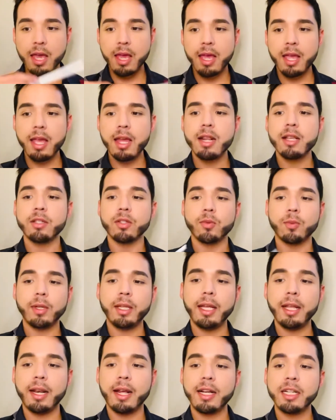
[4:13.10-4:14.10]
It is
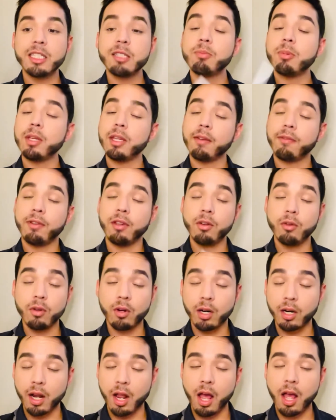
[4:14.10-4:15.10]
really nice, but if you
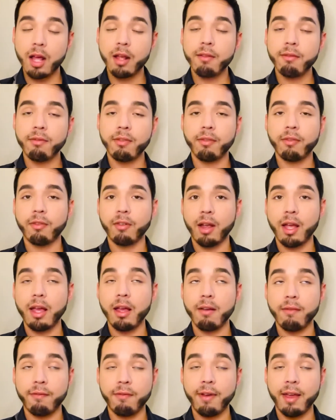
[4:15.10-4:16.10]
are not a, fr
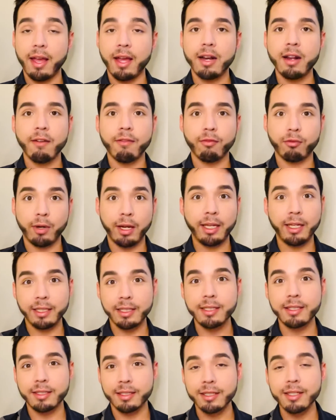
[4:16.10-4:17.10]
a fan of
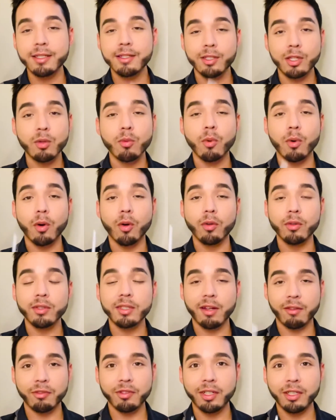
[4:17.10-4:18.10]
frankincense, you will
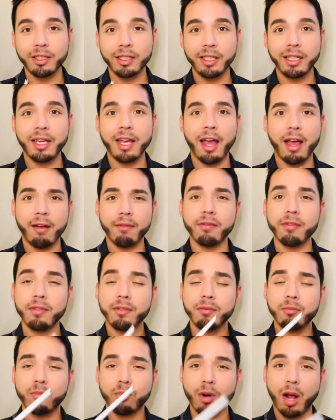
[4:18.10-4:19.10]
definitely have
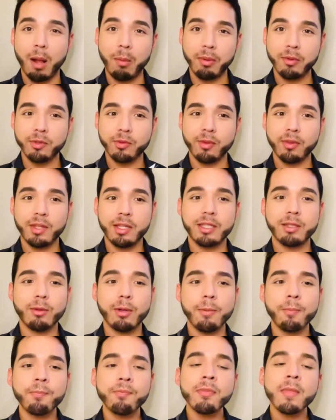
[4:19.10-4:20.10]
problems with this
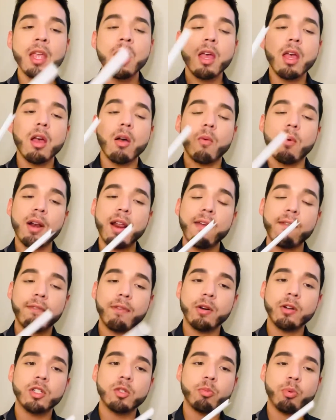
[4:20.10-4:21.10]
one. When I
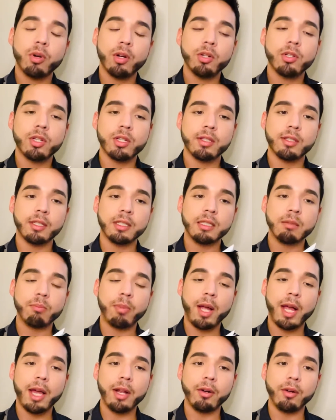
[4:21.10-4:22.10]
first purchased this
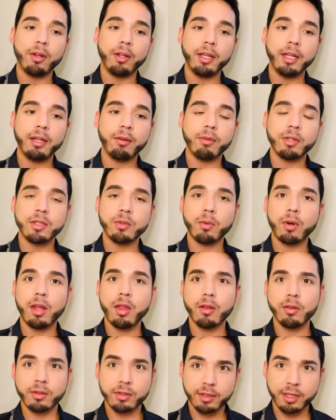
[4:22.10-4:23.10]
bottle, it was one of
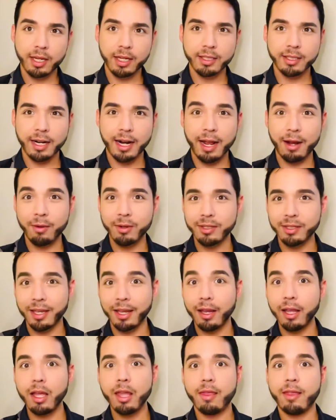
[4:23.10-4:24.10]
those things that I was
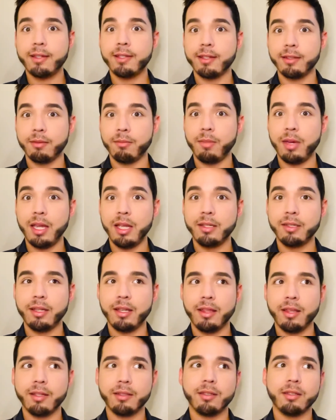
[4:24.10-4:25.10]
like, this is
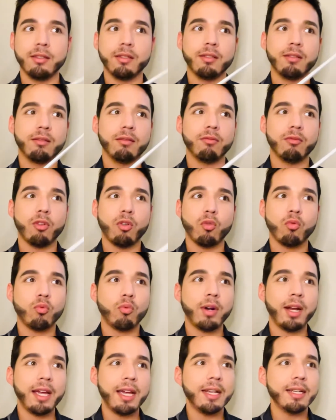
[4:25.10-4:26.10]
amazing, this is
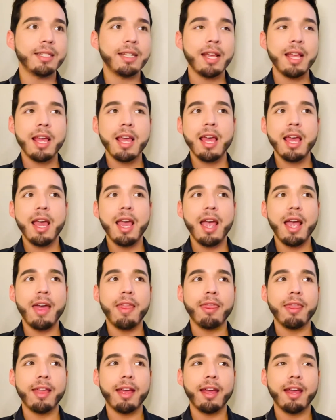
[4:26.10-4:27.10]
great.
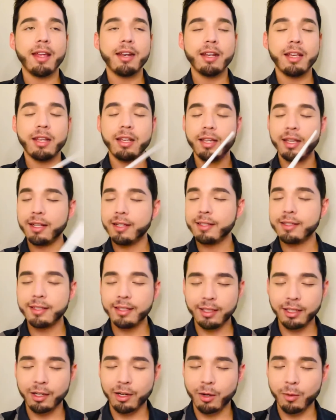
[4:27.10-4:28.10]
And then it
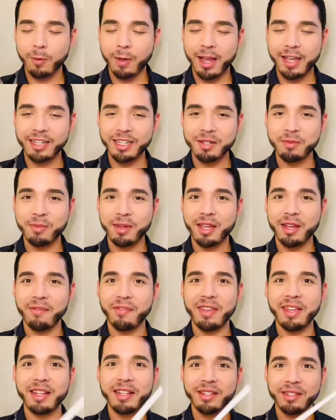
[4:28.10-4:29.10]
instantly reminded me of
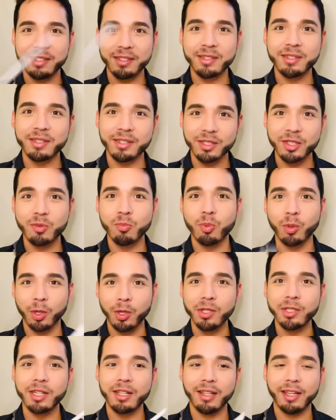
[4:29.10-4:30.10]
the incenses
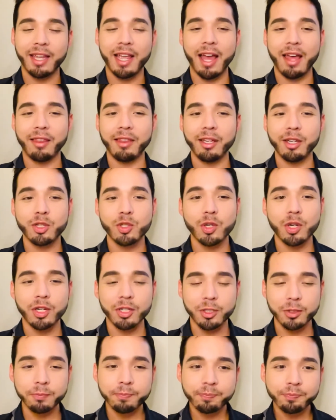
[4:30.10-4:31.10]
burnt in the Catholic
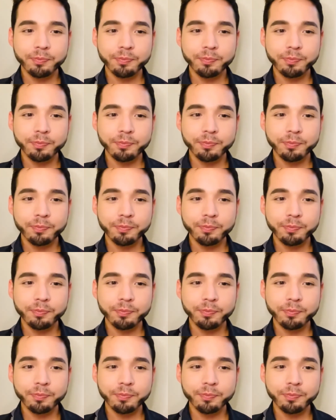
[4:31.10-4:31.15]
Church.